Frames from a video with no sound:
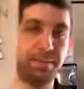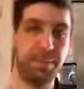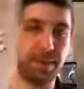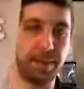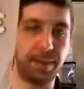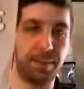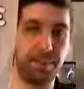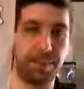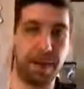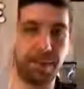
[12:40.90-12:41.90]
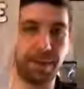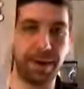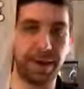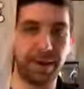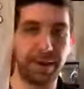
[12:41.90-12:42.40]
Picked up
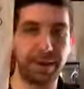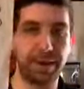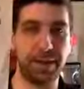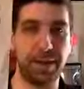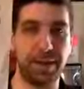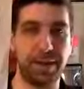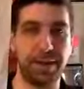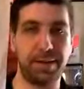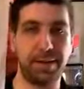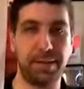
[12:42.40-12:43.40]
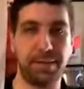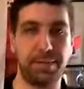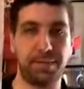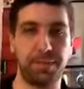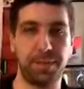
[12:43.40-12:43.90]
Popeye, the
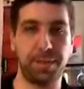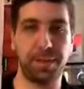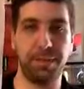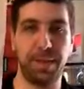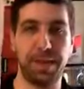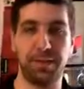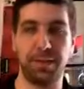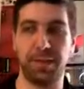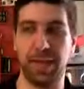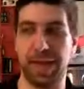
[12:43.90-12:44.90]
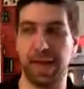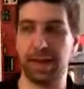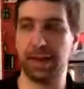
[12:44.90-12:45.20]
manual for that.